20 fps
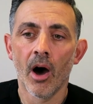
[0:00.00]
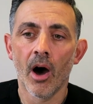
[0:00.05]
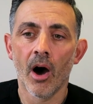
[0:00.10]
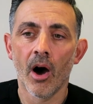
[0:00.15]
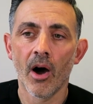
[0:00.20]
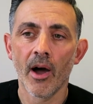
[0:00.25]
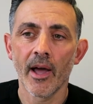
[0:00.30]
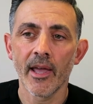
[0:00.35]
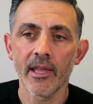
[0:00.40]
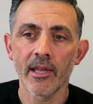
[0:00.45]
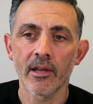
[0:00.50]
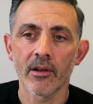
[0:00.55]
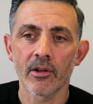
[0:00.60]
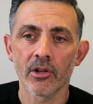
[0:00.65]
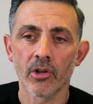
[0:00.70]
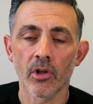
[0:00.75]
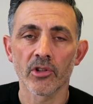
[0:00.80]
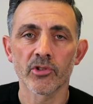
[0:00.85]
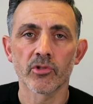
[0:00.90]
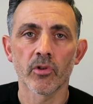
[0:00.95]
I
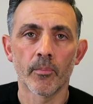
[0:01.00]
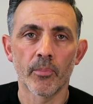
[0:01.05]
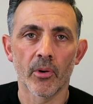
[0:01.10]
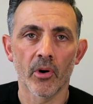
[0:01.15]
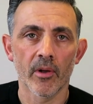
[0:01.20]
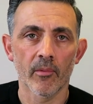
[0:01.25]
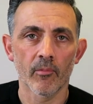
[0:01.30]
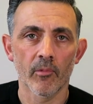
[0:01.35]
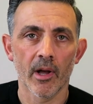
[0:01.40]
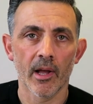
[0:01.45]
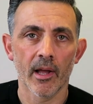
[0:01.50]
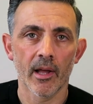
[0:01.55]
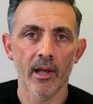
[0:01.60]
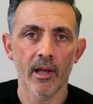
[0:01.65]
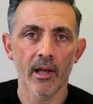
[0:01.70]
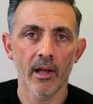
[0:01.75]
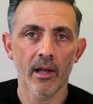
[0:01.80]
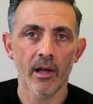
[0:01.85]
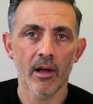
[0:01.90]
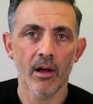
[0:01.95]
got to a point
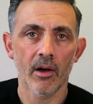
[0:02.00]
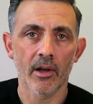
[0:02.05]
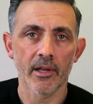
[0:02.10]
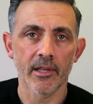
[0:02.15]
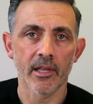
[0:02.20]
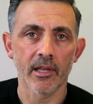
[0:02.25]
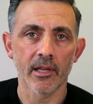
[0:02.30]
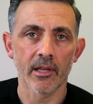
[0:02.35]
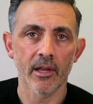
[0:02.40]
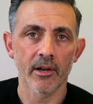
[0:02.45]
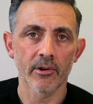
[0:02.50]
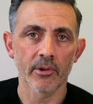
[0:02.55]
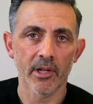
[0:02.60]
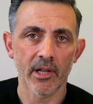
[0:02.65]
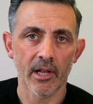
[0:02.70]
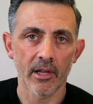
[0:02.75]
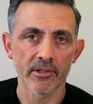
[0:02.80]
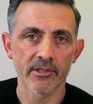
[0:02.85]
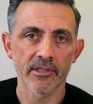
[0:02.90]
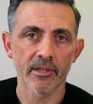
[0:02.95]
where I can go to a
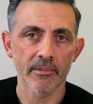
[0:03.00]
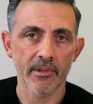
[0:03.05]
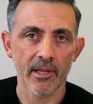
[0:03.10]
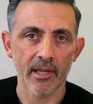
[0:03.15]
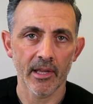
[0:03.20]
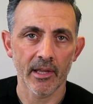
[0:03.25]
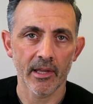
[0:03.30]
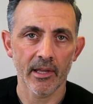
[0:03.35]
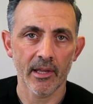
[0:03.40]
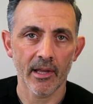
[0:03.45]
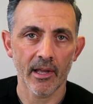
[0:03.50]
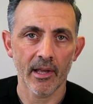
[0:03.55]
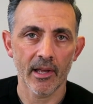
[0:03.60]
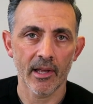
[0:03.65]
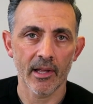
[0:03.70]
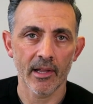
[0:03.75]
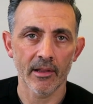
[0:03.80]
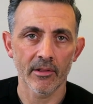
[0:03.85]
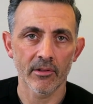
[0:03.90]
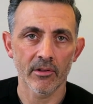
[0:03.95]
close-up gig
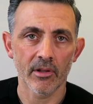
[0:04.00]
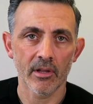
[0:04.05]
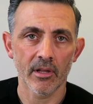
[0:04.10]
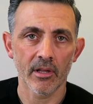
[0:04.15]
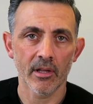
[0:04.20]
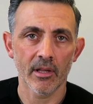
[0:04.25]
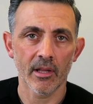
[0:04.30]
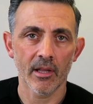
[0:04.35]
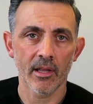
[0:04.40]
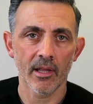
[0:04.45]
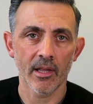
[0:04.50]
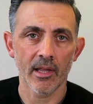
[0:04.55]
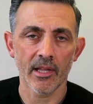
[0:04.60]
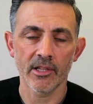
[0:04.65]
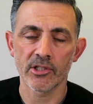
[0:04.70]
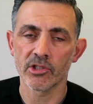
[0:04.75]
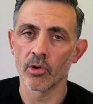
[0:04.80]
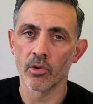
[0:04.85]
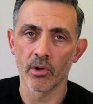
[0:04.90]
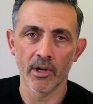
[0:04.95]
and
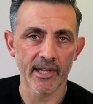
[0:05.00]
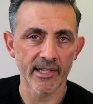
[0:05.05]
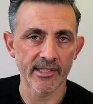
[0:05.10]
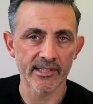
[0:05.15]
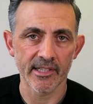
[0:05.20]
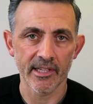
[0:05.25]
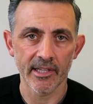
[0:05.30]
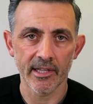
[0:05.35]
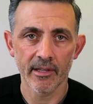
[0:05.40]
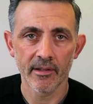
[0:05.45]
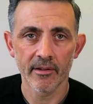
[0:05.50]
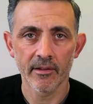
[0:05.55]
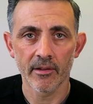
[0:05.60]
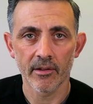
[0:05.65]
it's all easy.